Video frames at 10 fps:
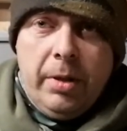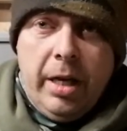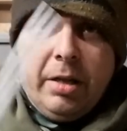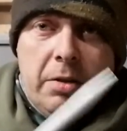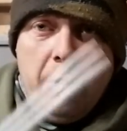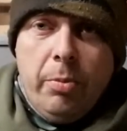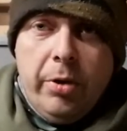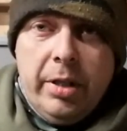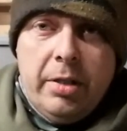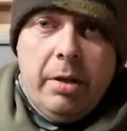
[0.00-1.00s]
Yeah, so
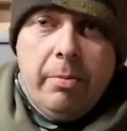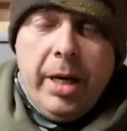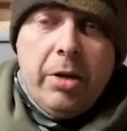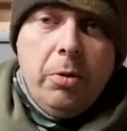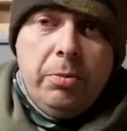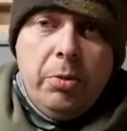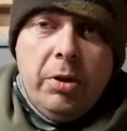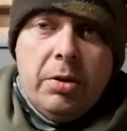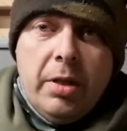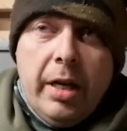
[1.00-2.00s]
point it back up
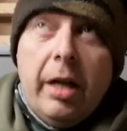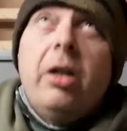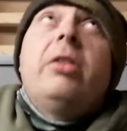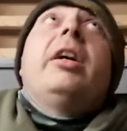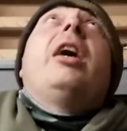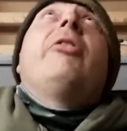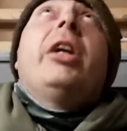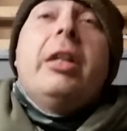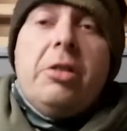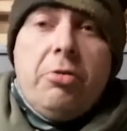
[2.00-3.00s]
towards the air, not
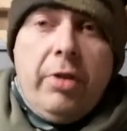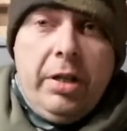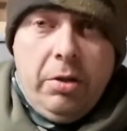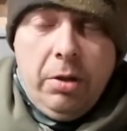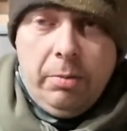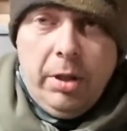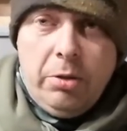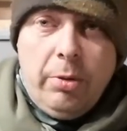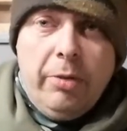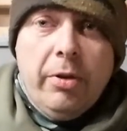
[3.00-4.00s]
directly straight up,
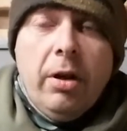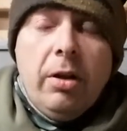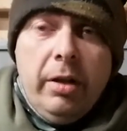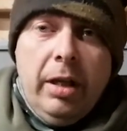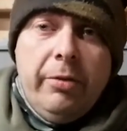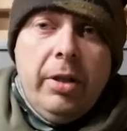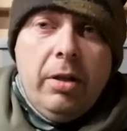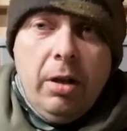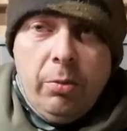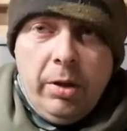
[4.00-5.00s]
not 12 o'clock, 11
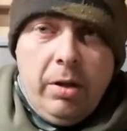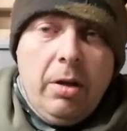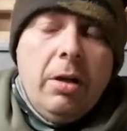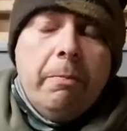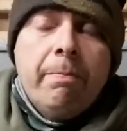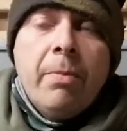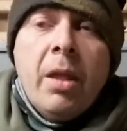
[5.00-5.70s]
o'clock, 1 o'clock.